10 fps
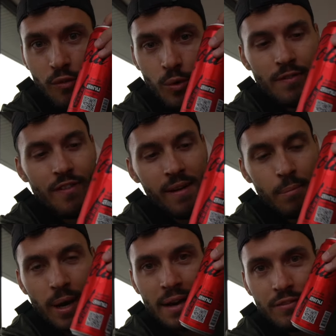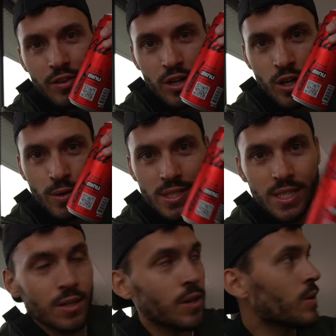45 baht for a Coke
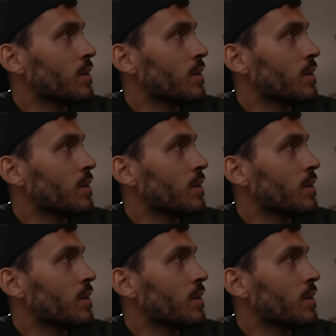Zero.